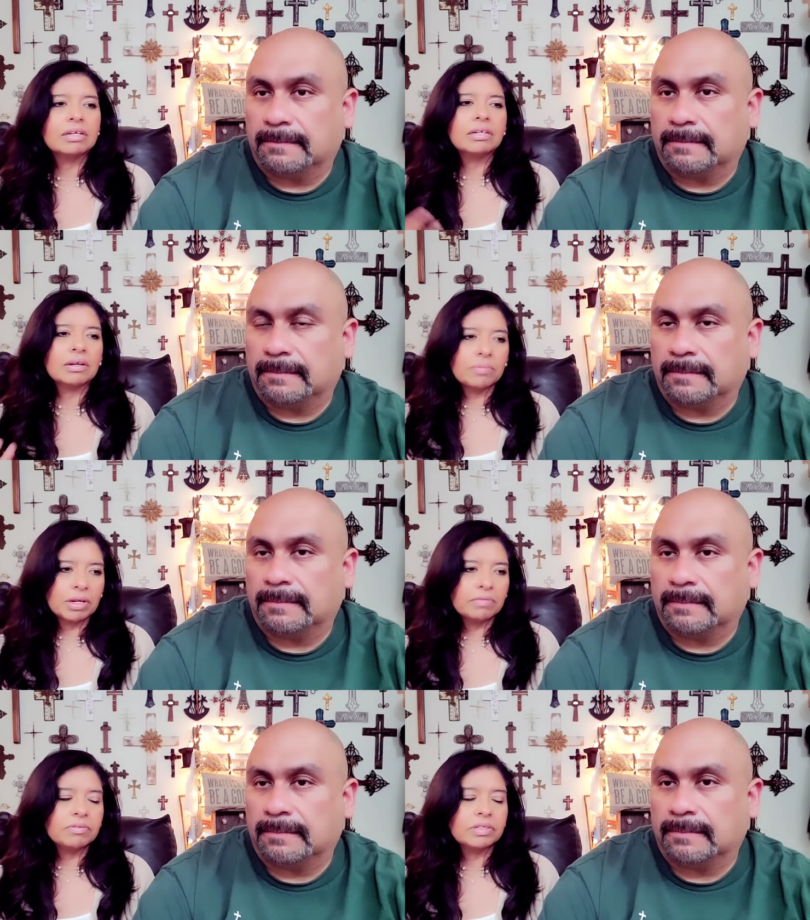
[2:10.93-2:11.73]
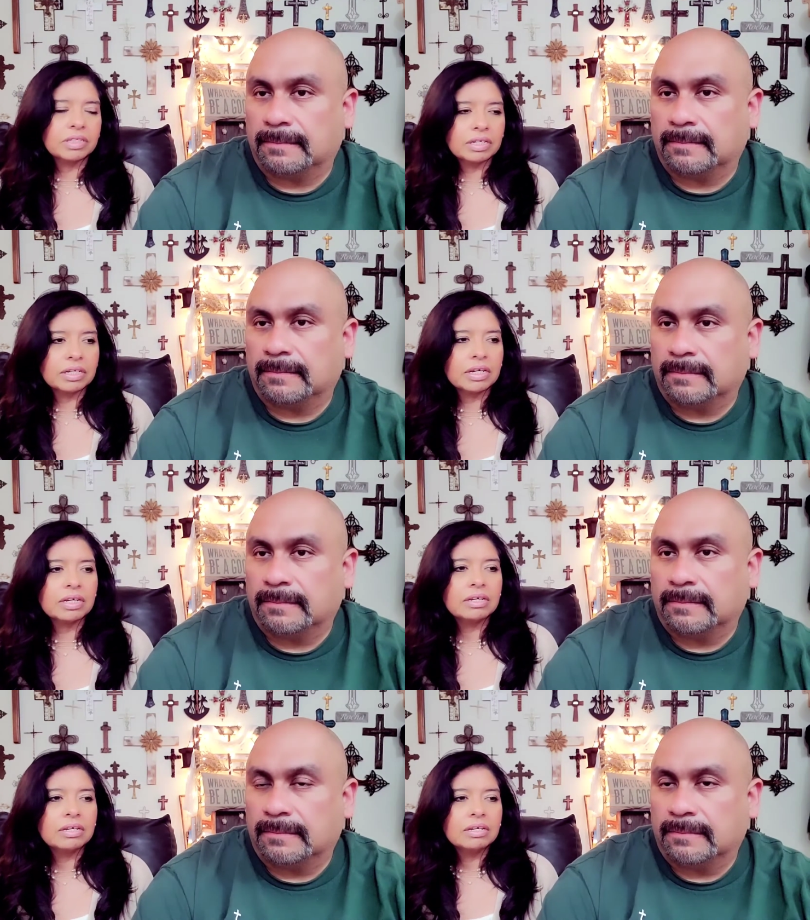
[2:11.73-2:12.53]
Speaker 1: then get ready for
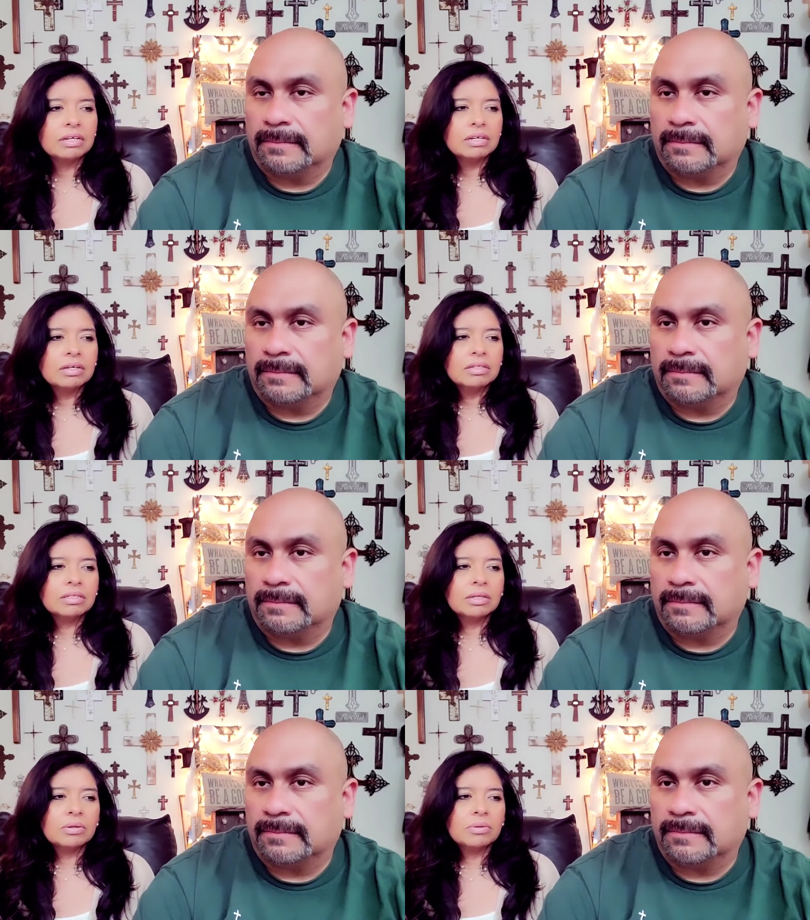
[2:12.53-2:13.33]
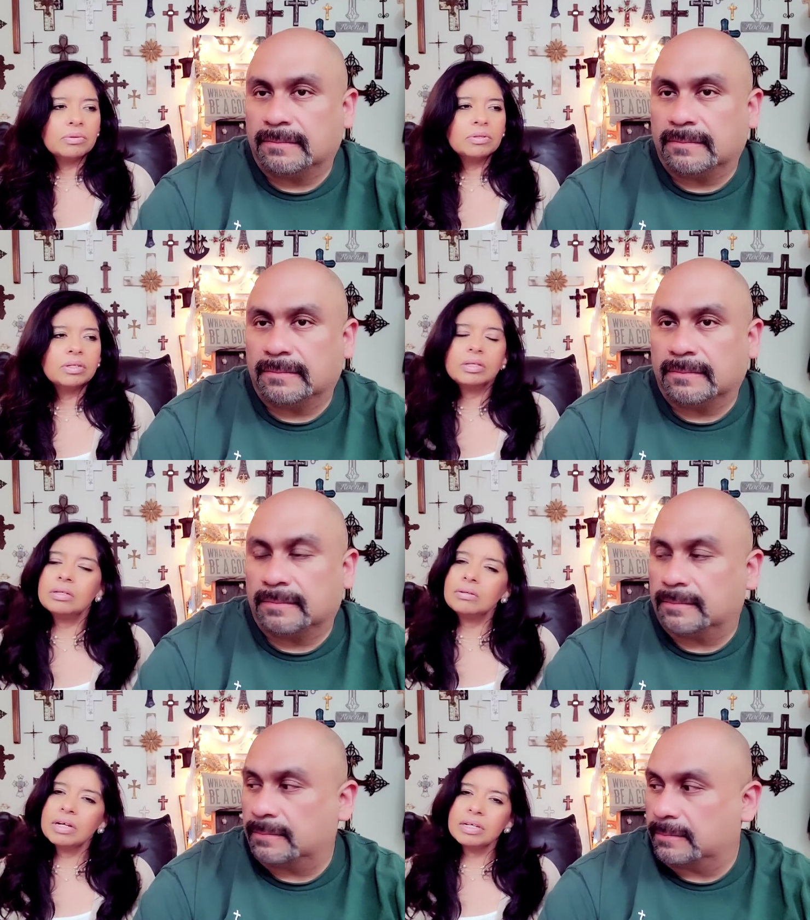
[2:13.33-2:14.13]
Sunday. So, you
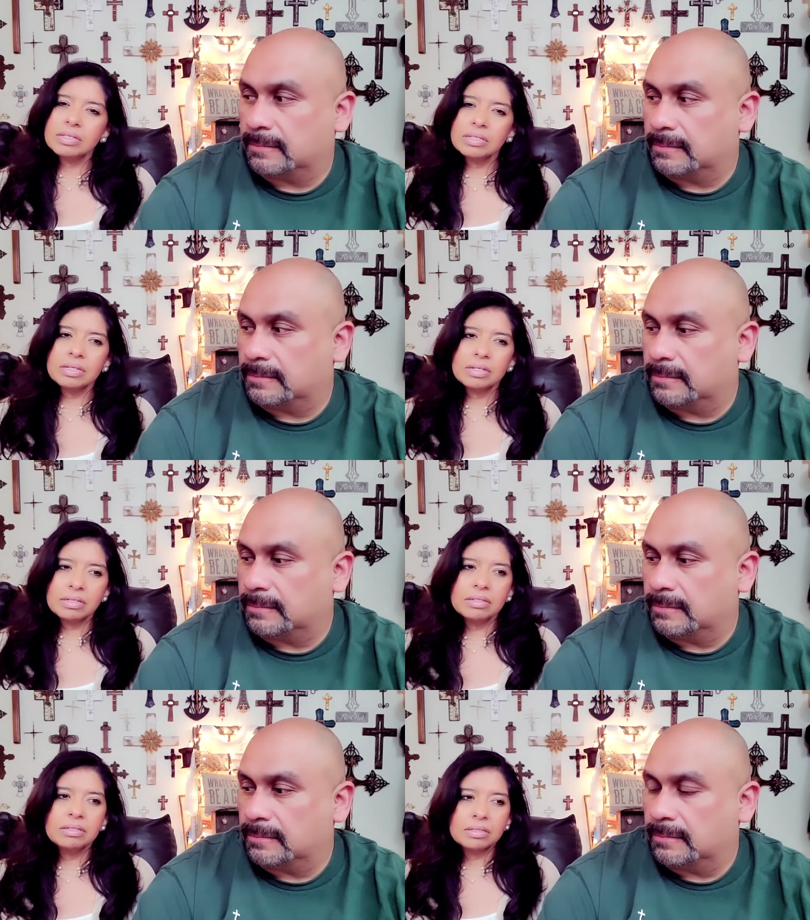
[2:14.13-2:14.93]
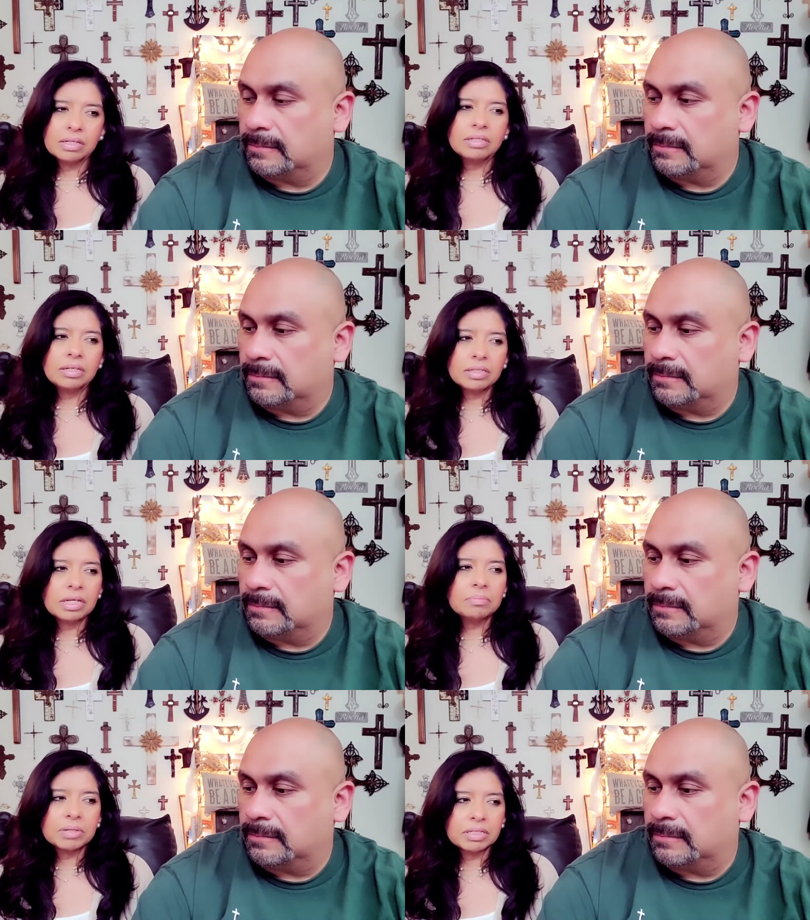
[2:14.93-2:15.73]
know, guys, it it does
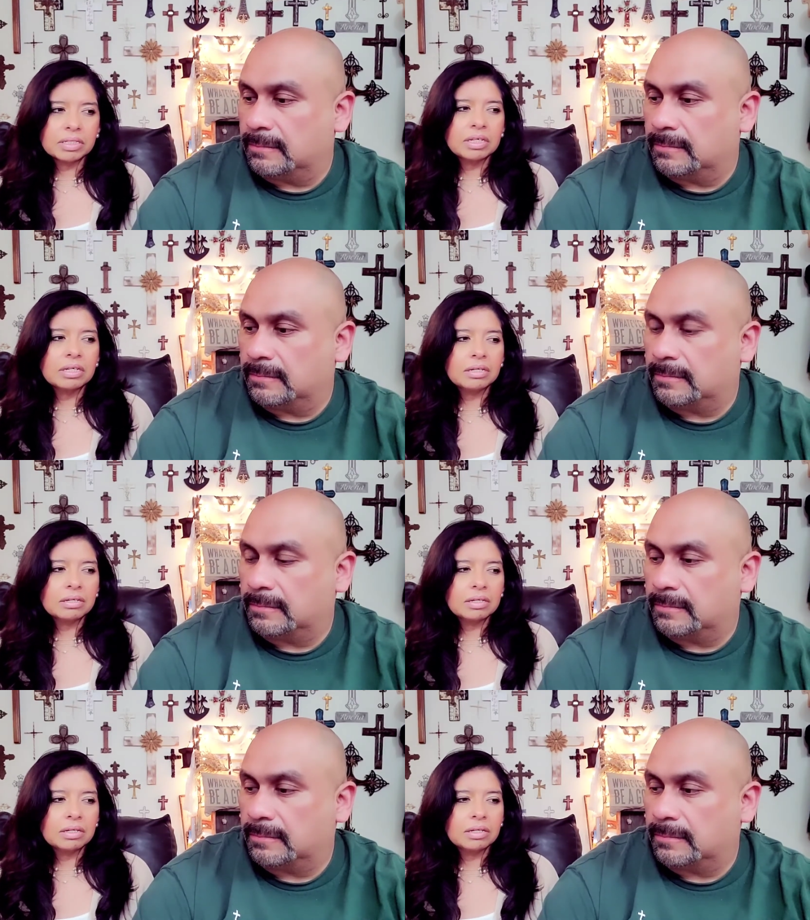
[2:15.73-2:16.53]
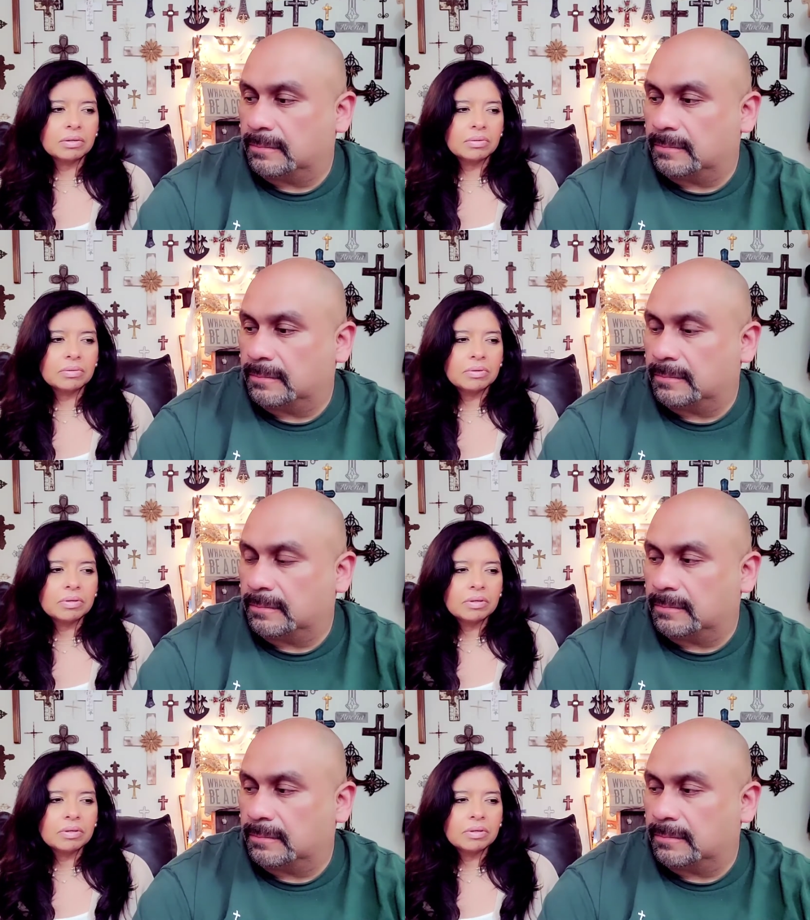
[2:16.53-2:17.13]
get busy, you know,